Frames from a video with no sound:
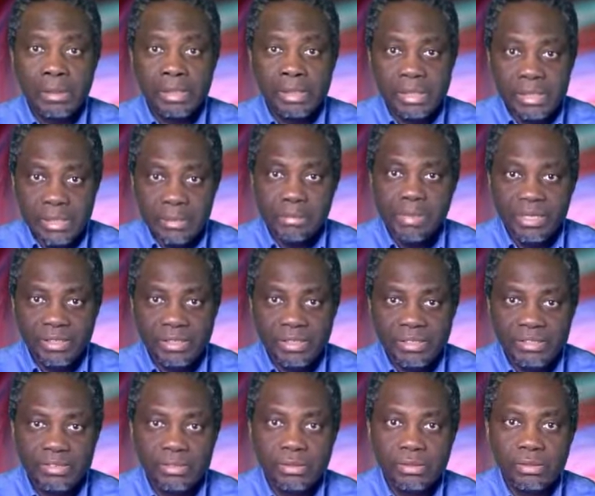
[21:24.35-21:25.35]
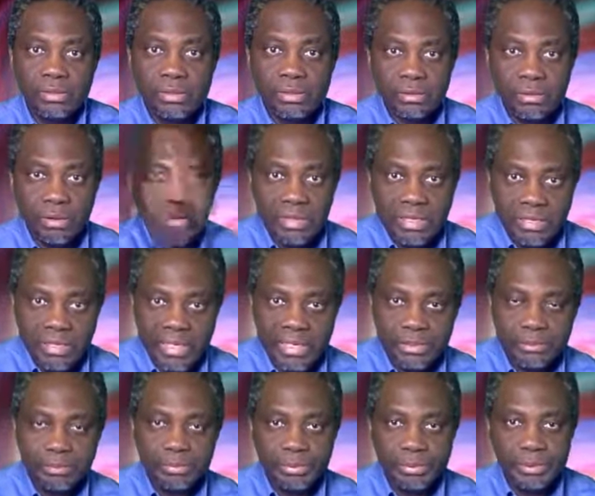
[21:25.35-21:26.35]
images
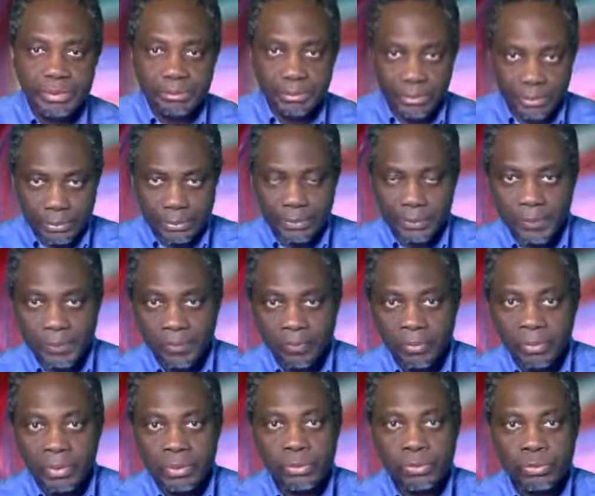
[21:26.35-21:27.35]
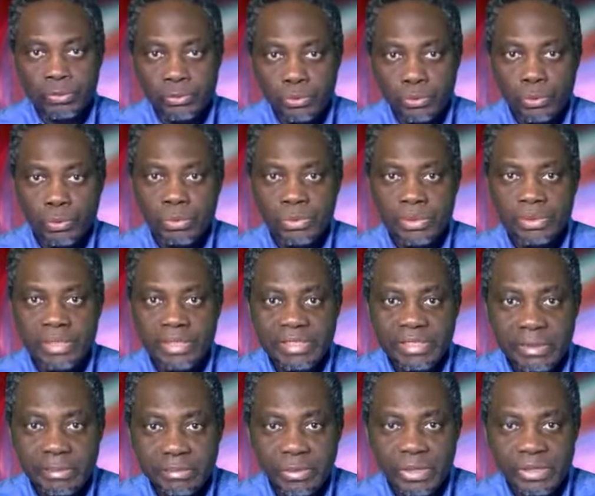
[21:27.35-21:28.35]
connect people to the
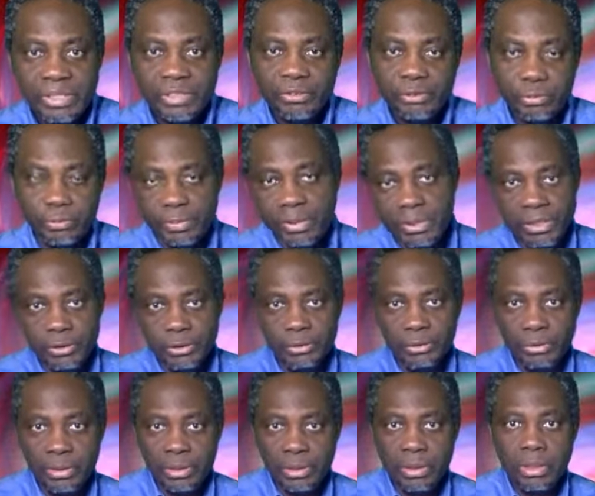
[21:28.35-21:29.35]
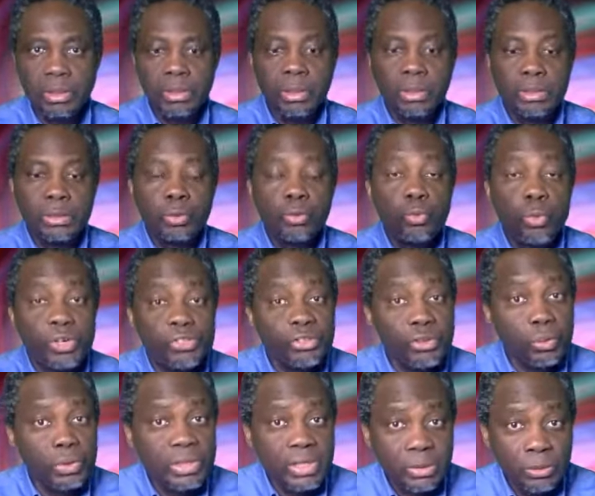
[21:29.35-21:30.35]
demonic supernatural. The
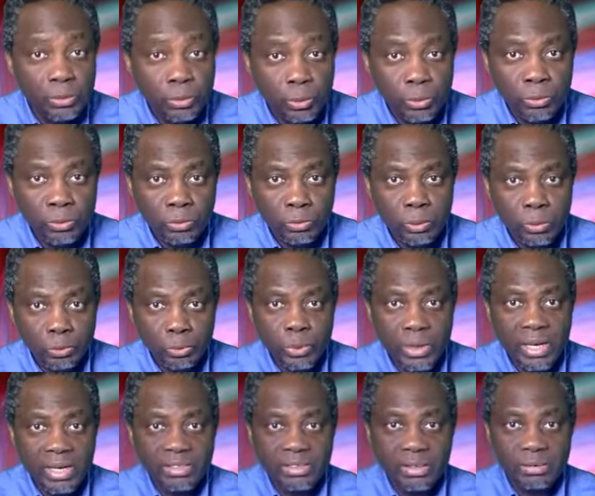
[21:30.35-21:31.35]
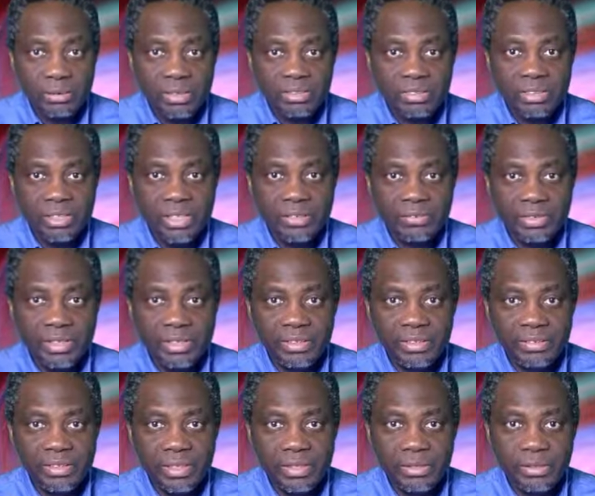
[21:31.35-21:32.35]
question we then going to ask ourselves
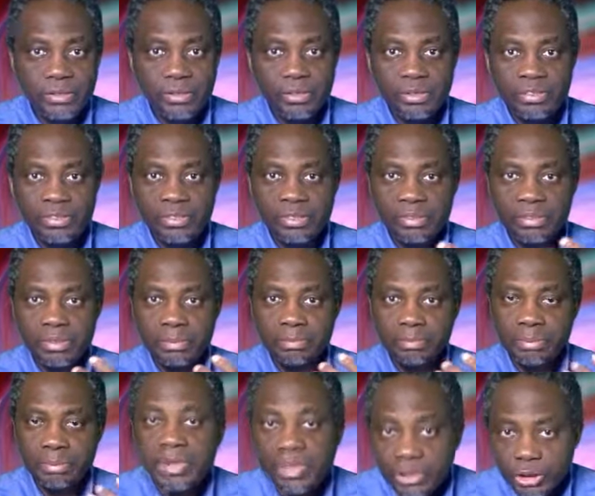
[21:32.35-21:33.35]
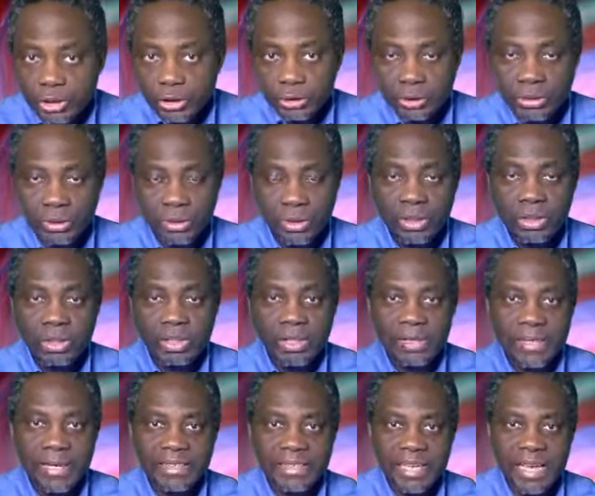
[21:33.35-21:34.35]
is that does the picture
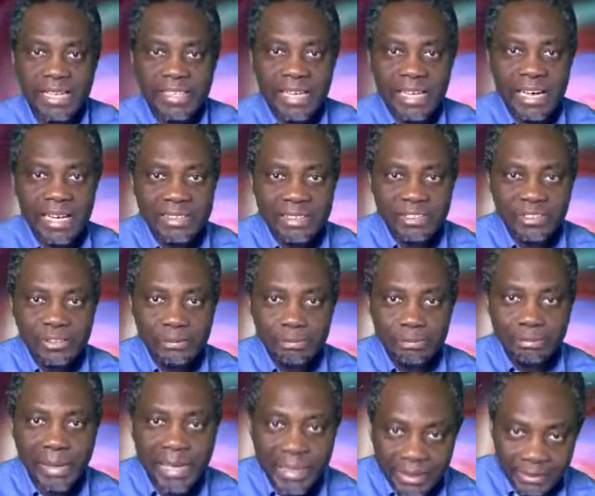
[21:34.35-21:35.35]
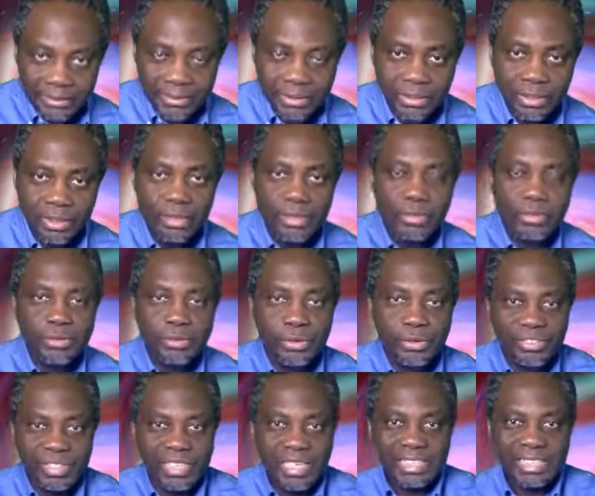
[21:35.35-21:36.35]
that an artist paint,
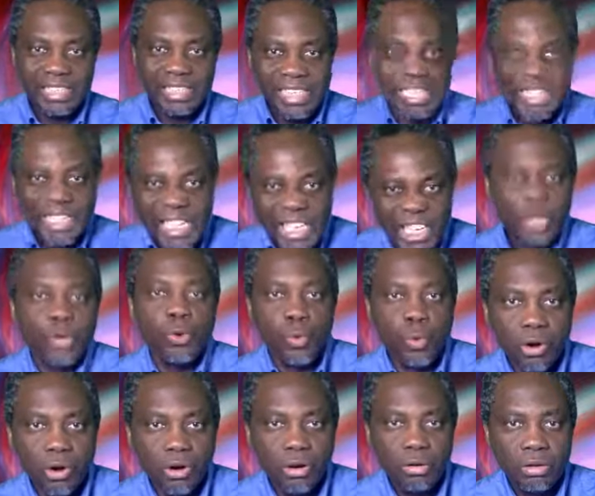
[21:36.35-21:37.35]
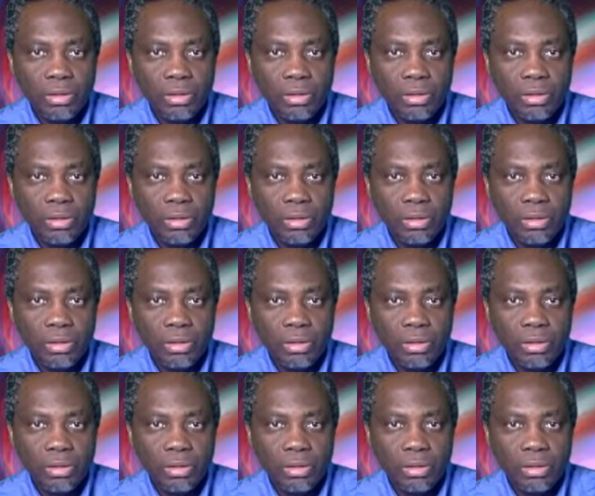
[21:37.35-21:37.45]
does that equal